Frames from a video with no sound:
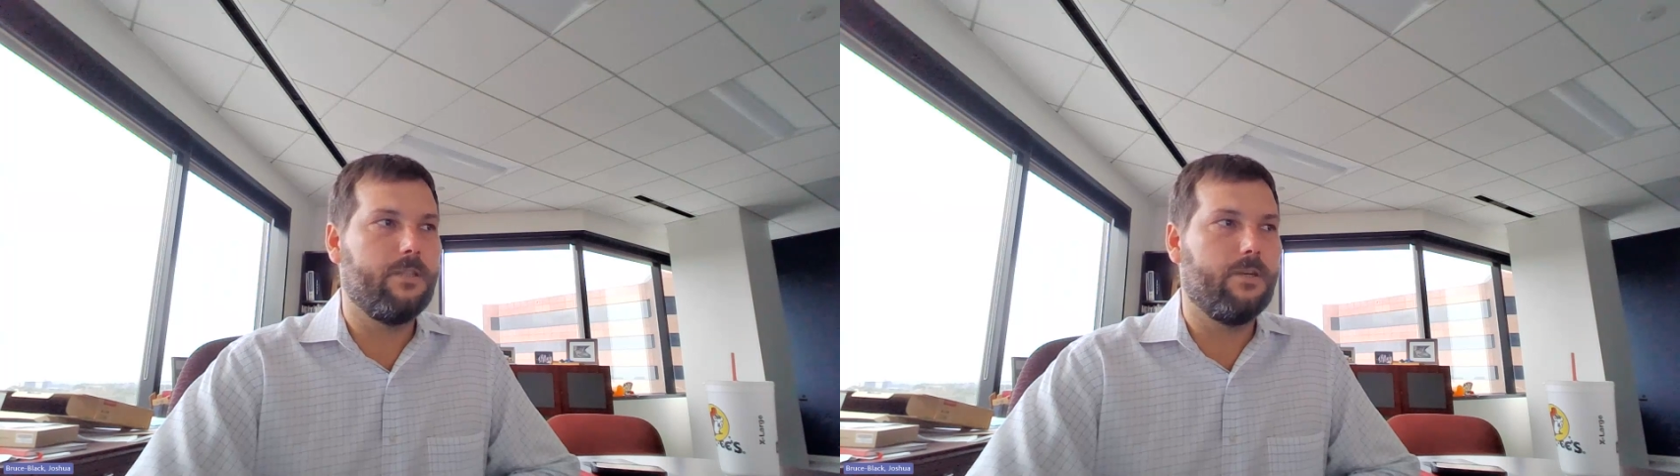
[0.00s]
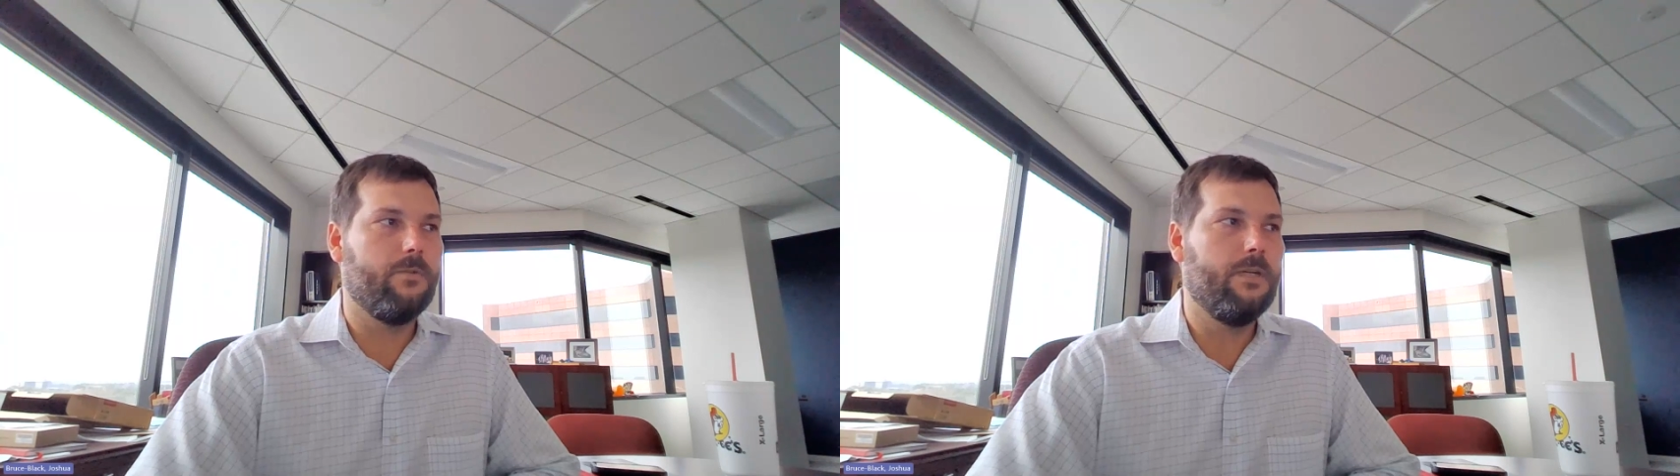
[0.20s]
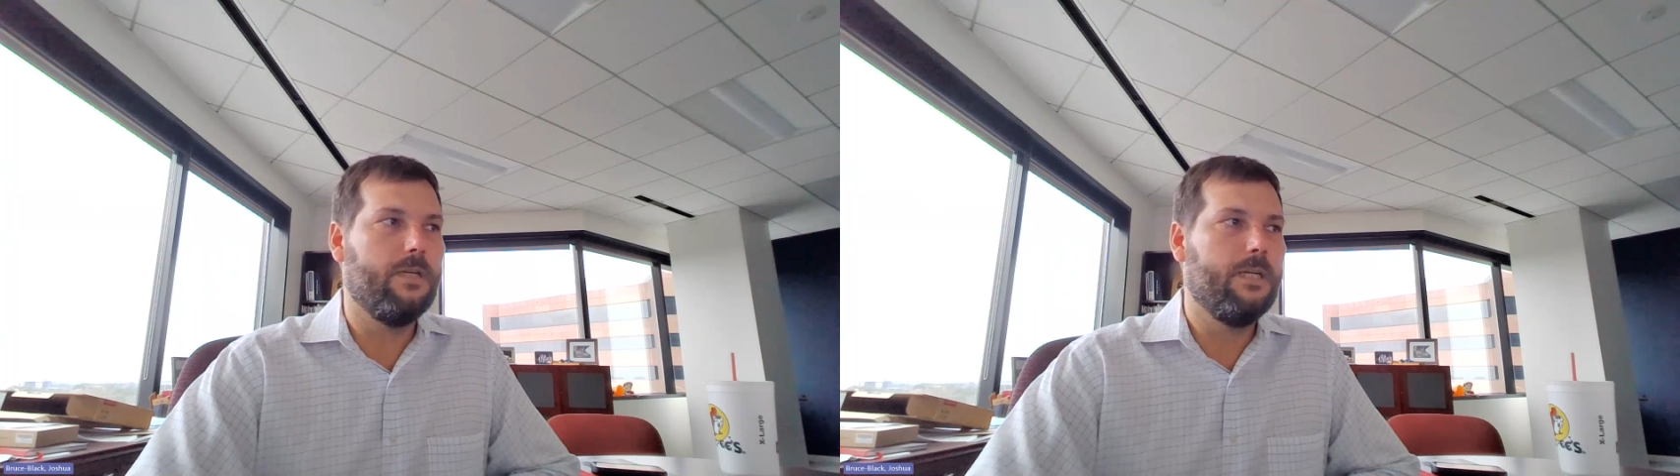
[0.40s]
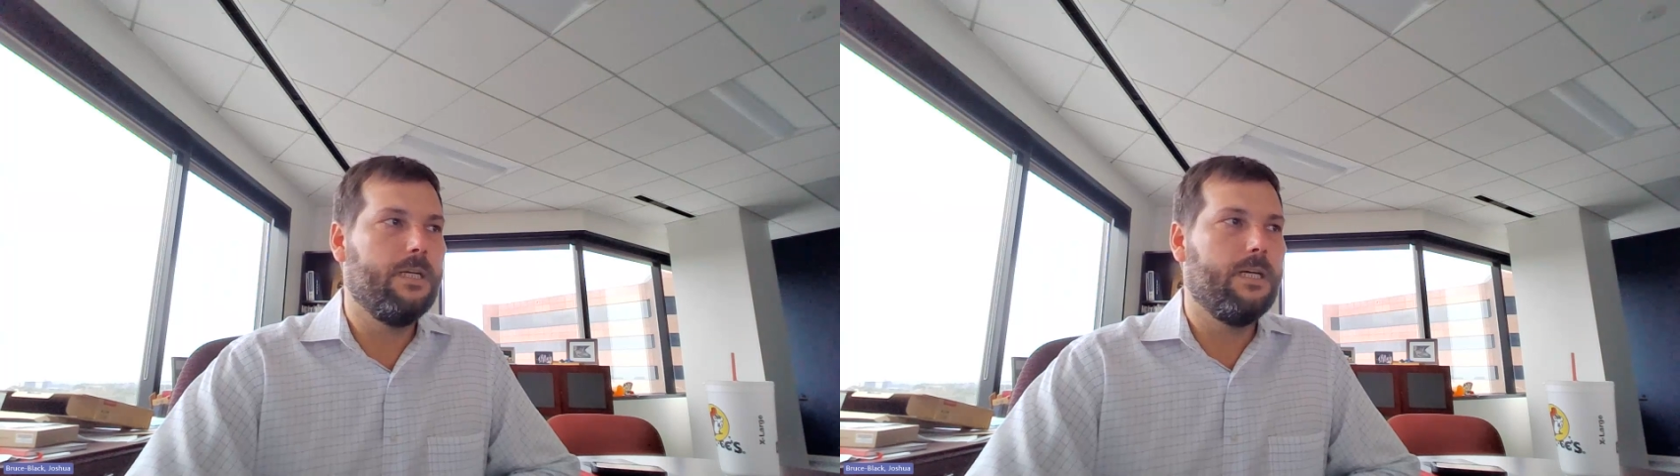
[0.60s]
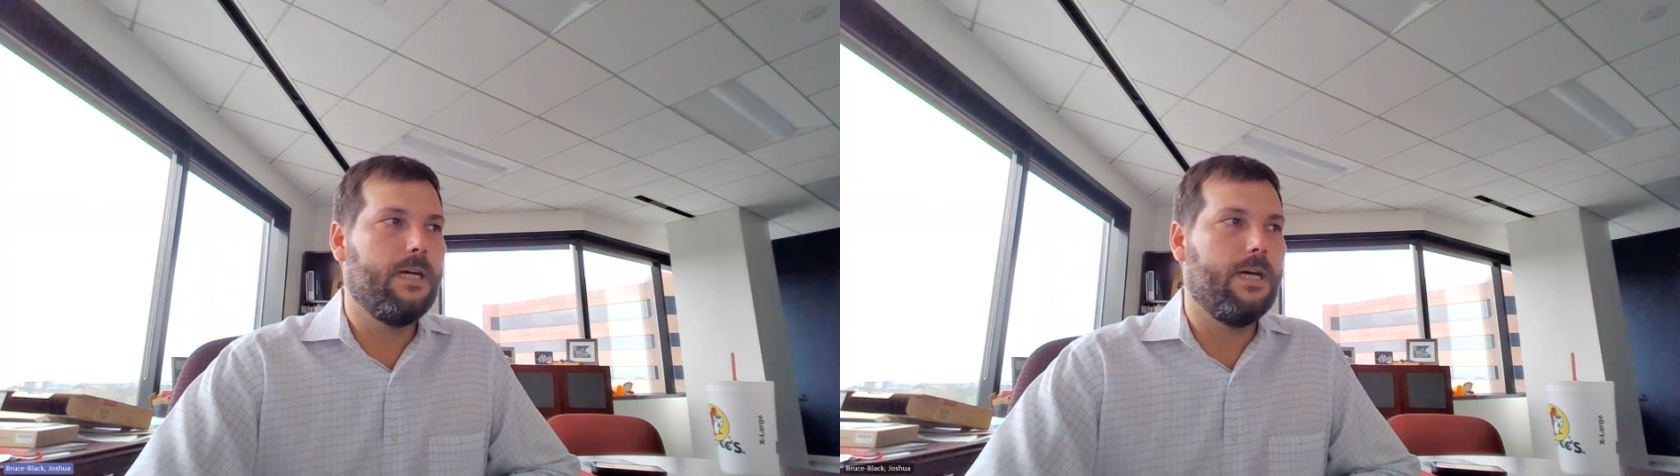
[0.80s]
So,
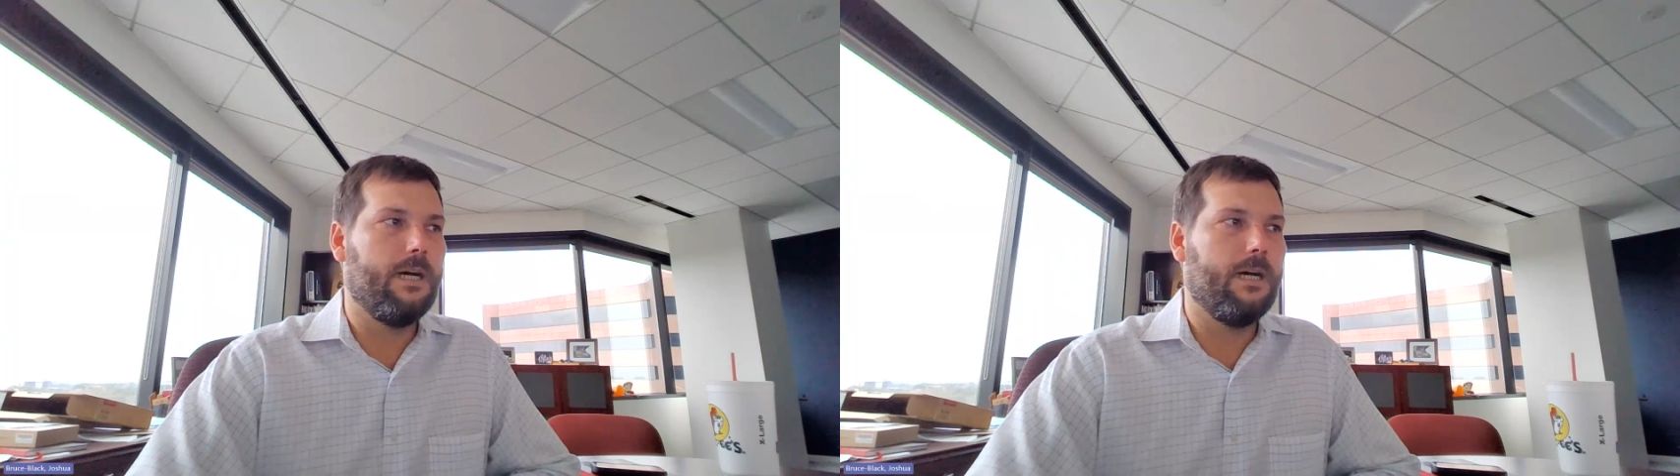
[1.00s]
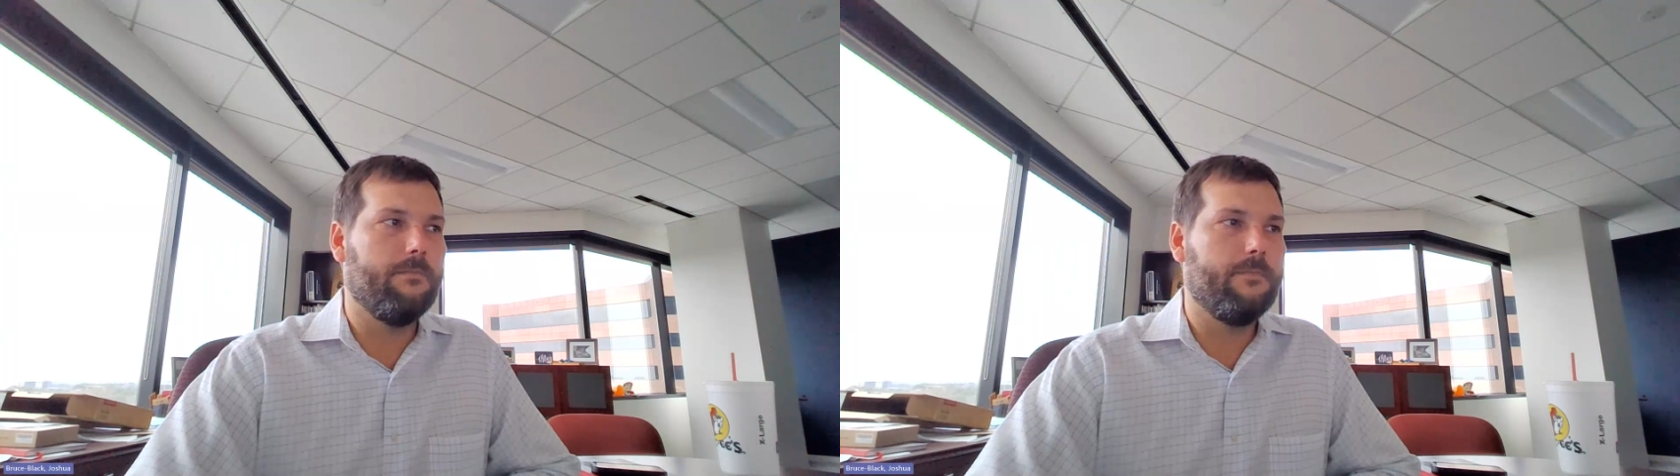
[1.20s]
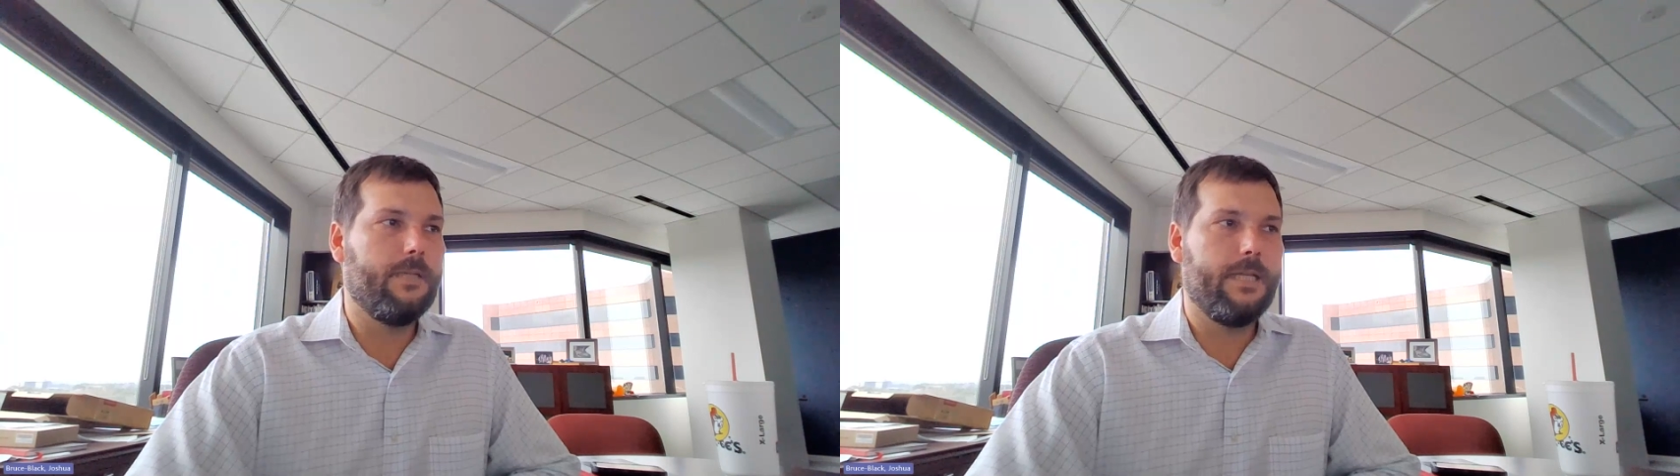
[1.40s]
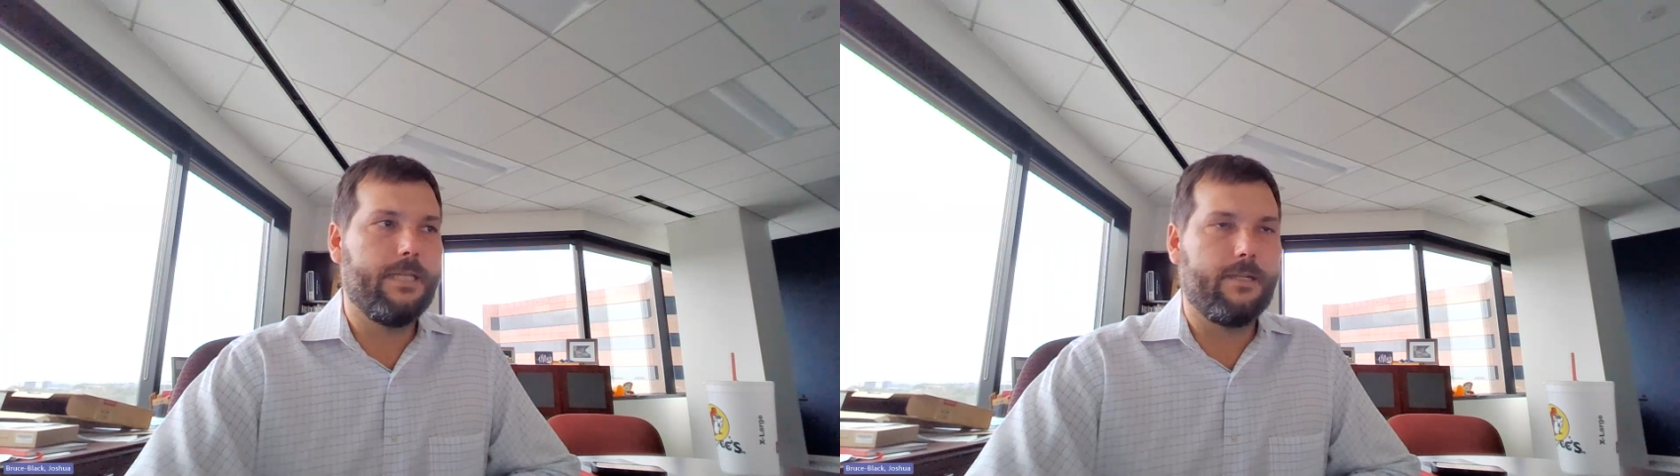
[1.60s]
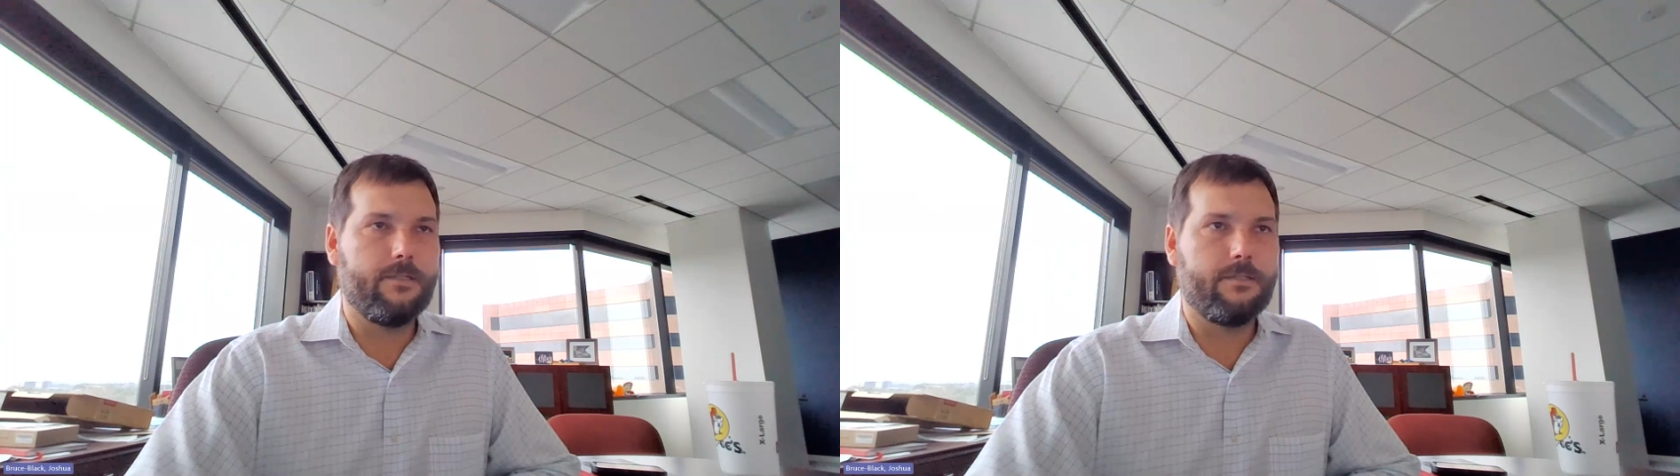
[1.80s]

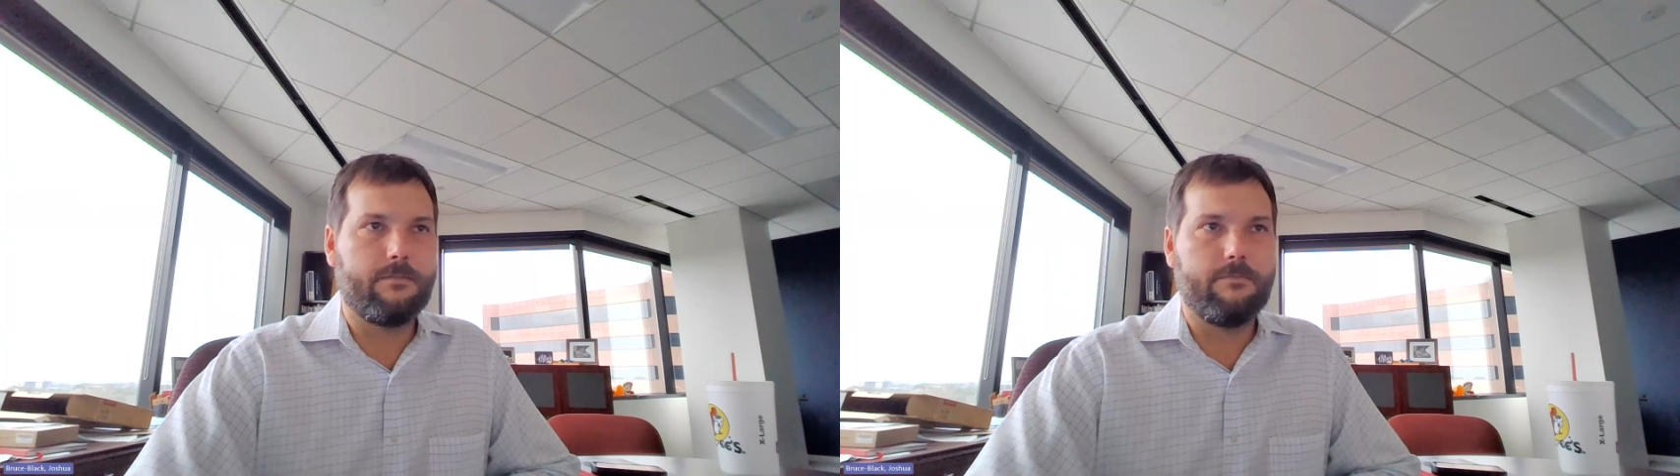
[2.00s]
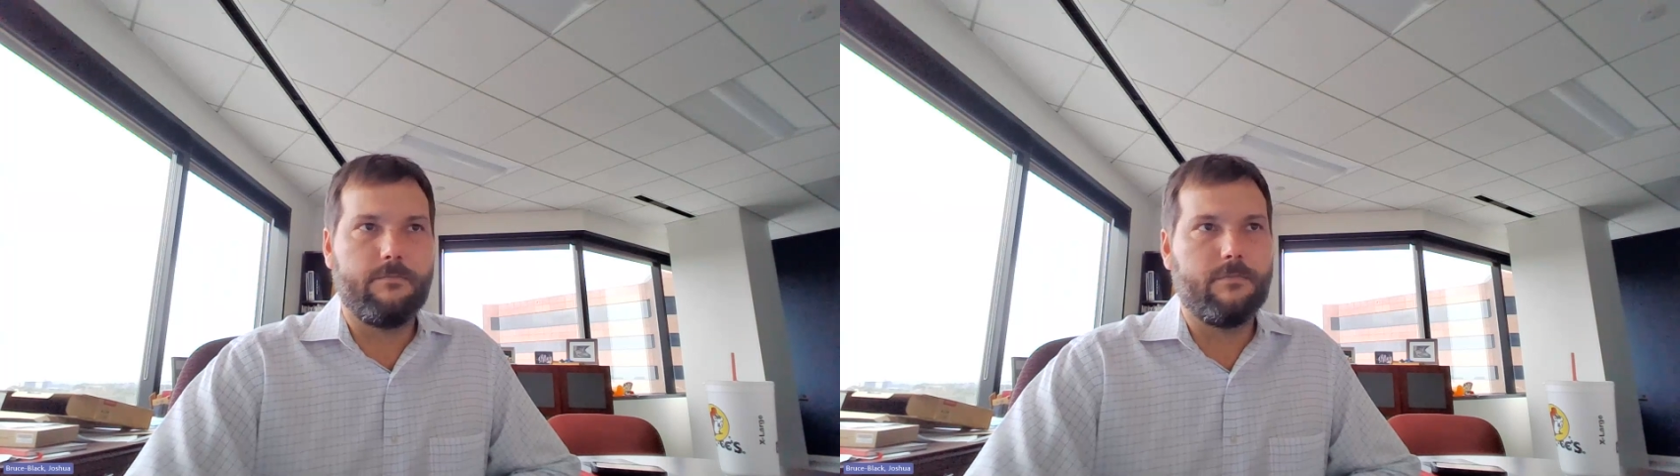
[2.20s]
and there's